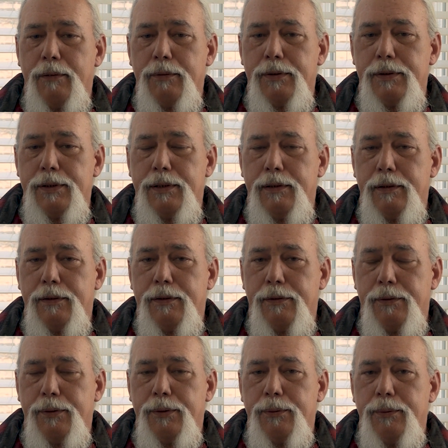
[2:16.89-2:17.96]
I was
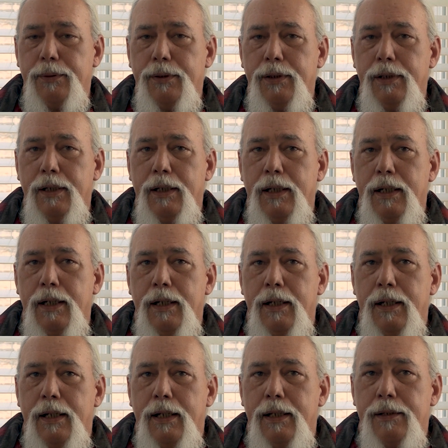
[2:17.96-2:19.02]
through.
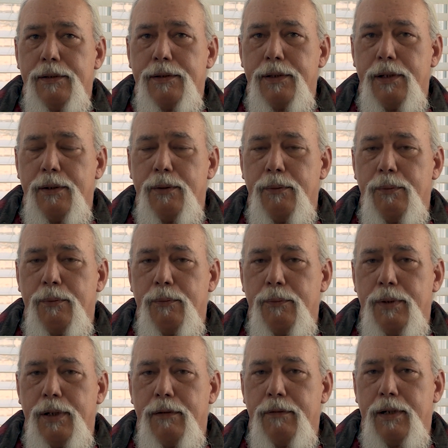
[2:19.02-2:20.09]
And so
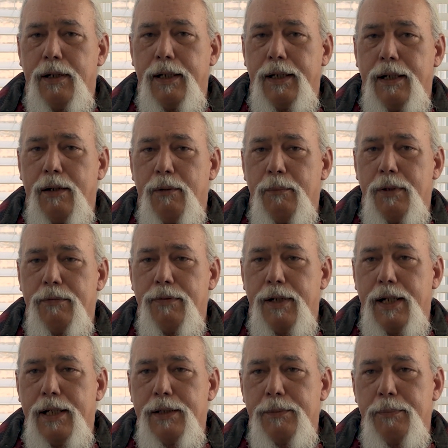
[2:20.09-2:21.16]
whenever I got all my
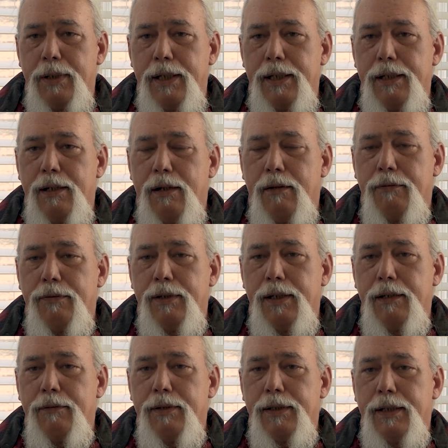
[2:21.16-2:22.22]
fines paid off and
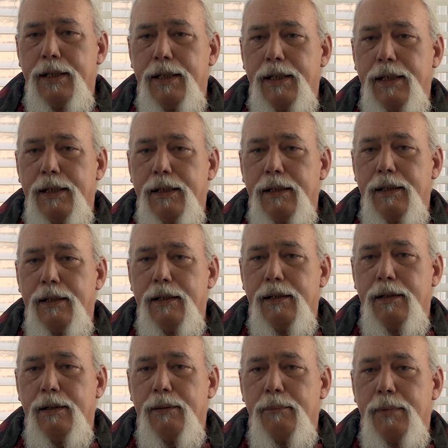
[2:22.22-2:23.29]
everything,
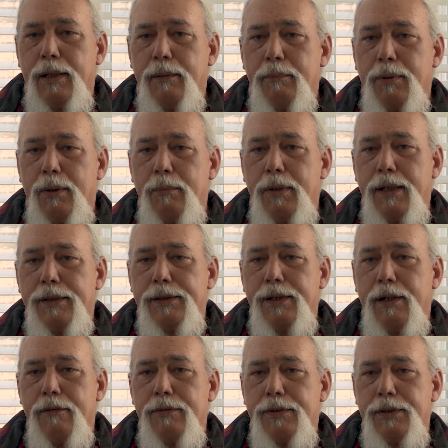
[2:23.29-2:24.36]
my probation
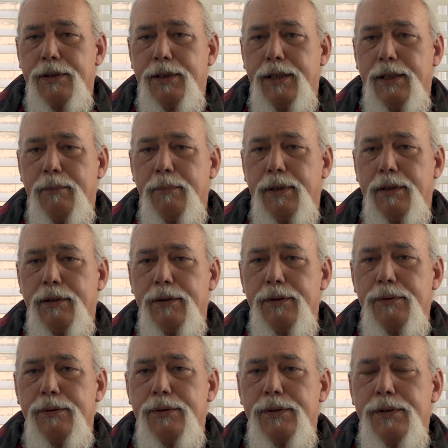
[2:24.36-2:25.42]
officer cut me
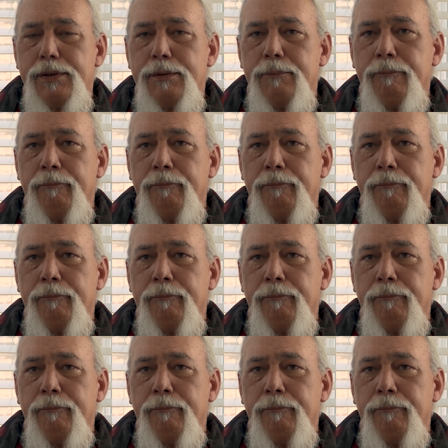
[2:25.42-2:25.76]
loose.